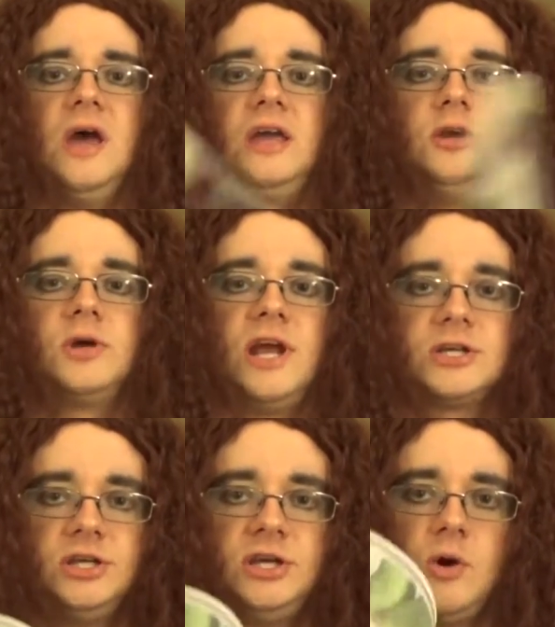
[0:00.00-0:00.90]
You could
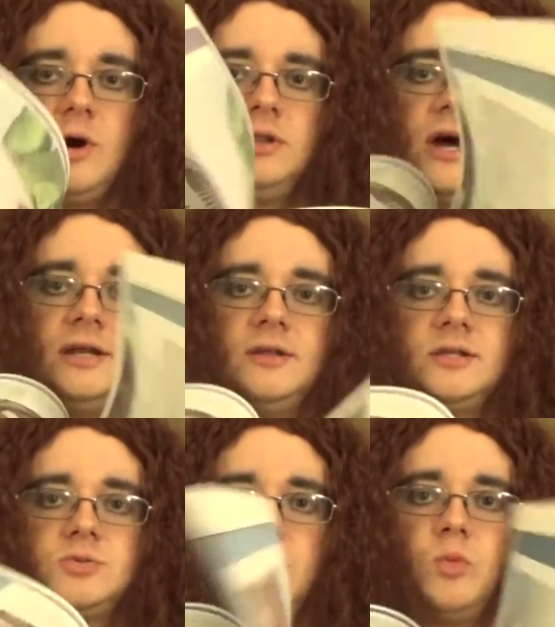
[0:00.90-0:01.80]
actually go online to
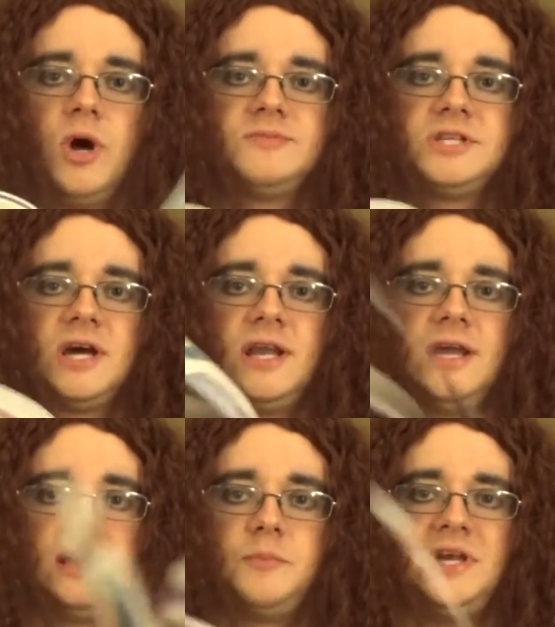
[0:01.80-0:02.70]
this one website and
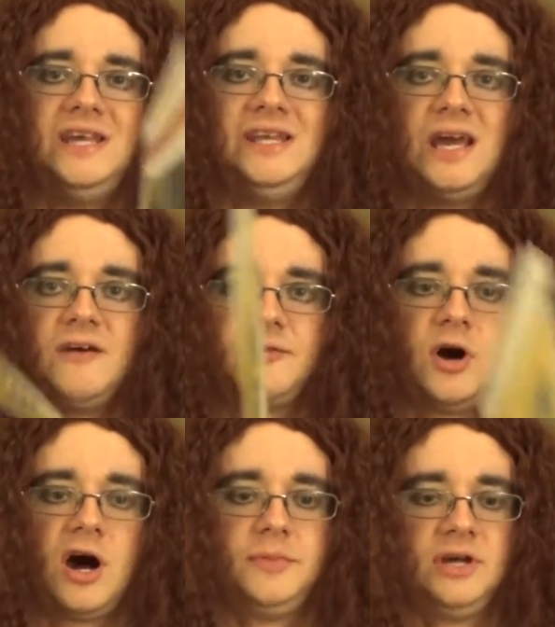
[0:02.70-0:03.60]
get a PDF
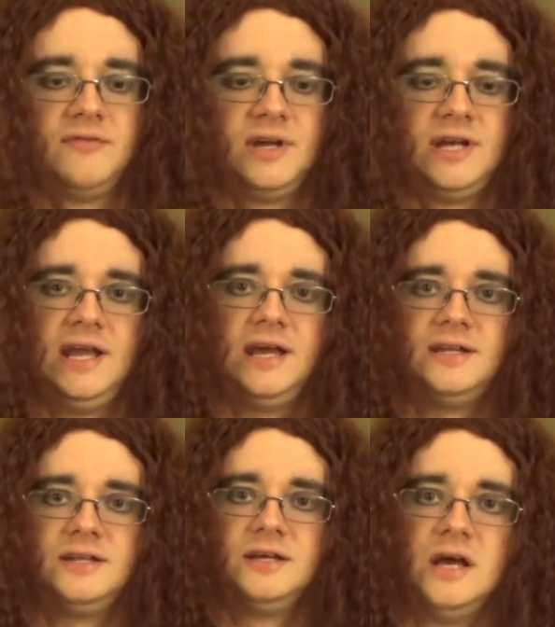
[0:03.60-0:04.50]
copy of it, and